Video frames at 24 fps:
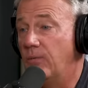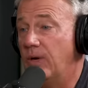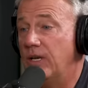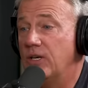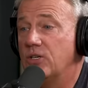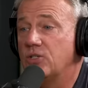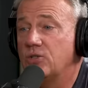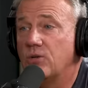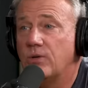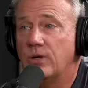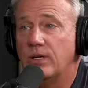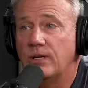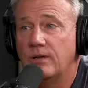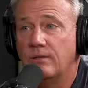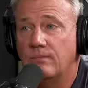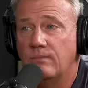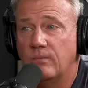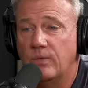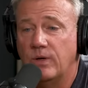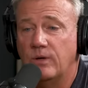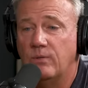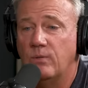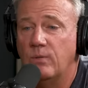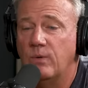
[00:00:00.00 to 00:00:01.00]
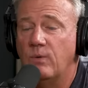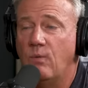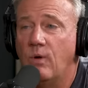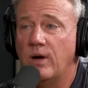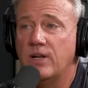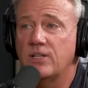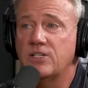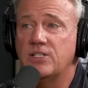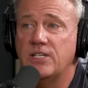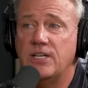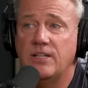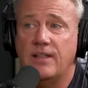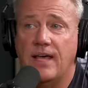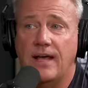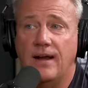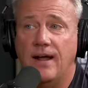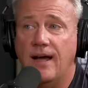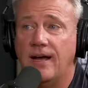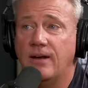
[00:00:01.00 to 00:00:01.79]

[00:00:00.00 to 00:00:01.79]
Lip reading: We enjoy, we want to see that.